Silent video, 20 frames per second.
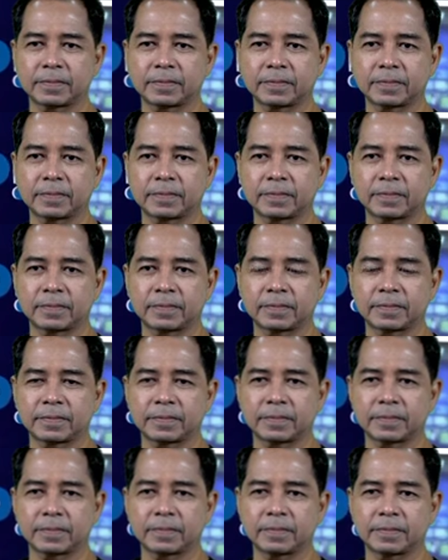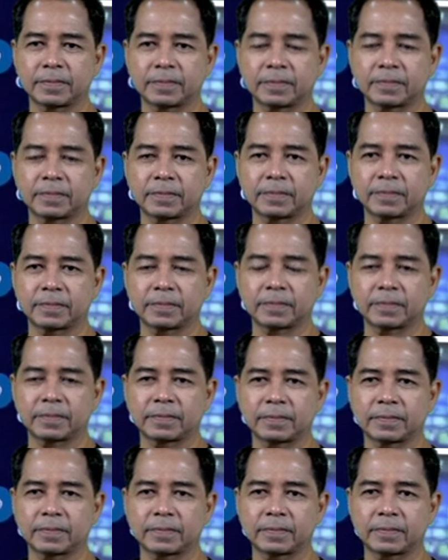
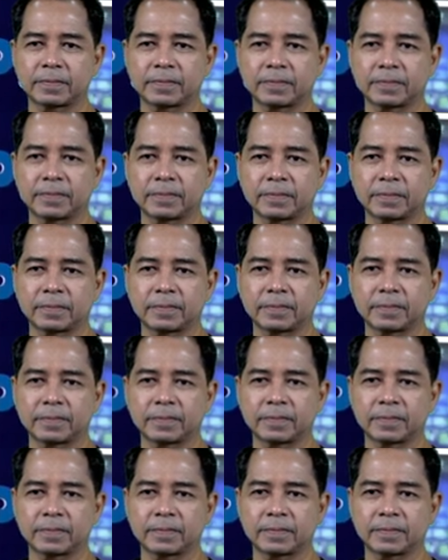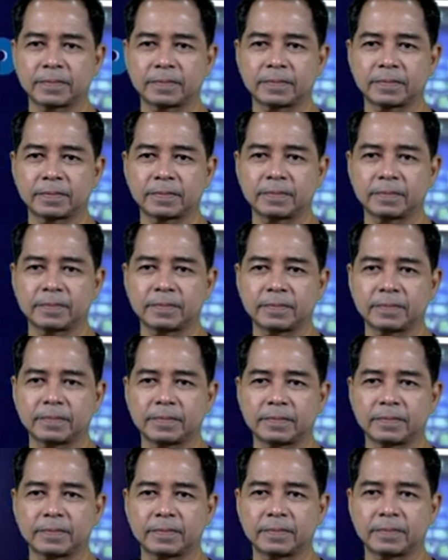
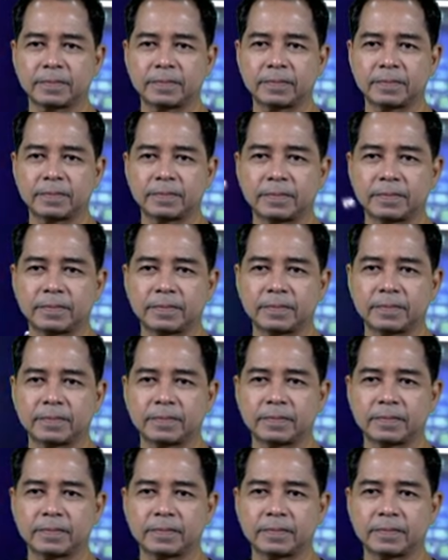(silent)